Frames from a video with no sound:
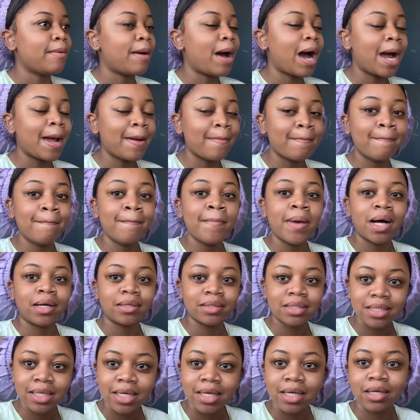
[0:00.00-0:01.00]
i'm
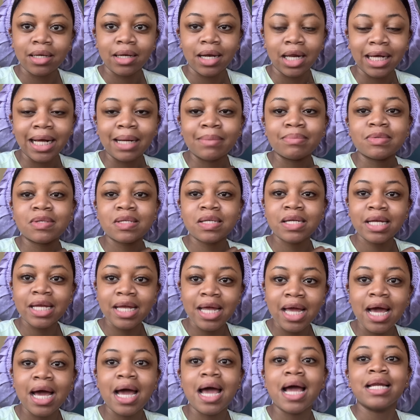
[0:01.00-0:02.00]
melting like i'm sitting
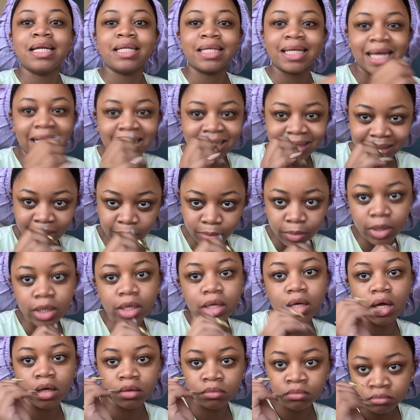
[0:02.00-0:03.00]
here and
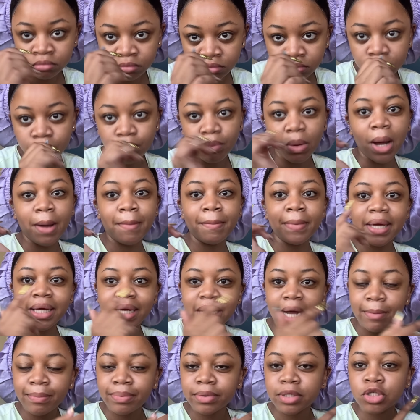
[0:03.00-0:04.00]
ngiyancibilika my
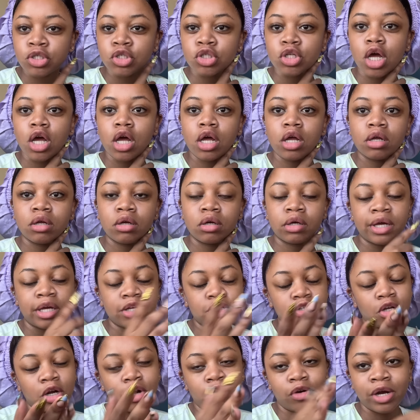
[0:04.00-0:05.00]
makeup is okay
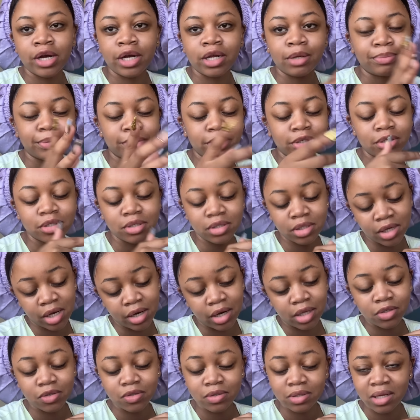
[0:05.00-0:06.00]
it's not running because shout
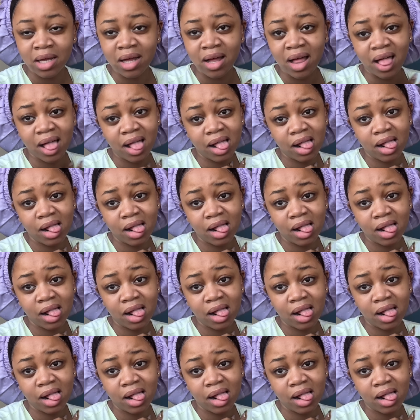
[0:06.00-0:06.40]
out to that